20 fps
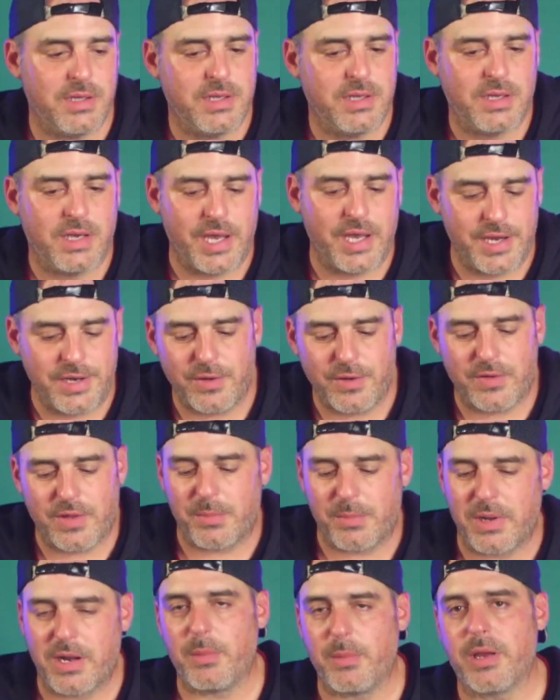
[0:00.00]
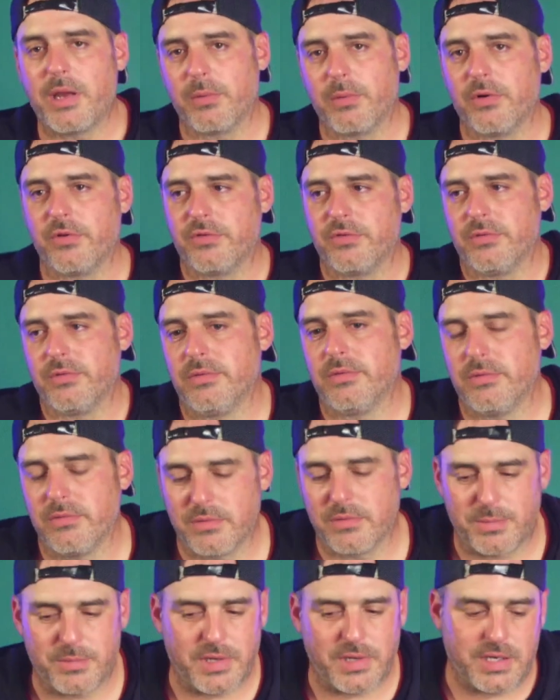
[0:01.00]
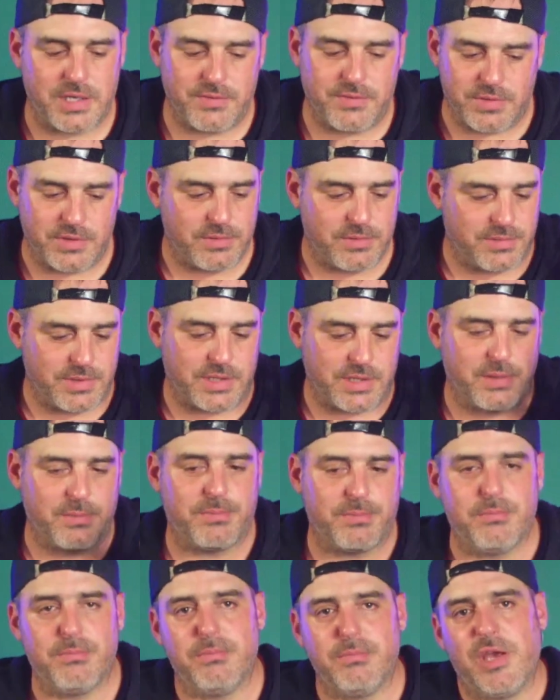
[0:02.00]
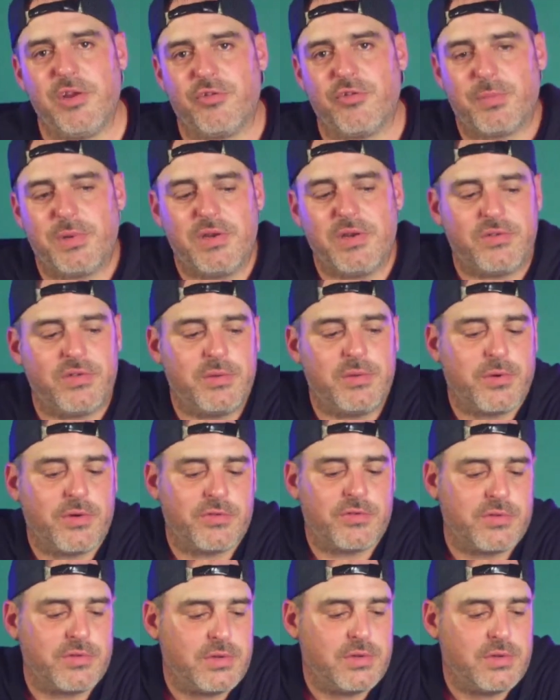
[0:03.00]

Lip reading: I didn't know that. I'm not a Mac person, or I'm not even a major PC person.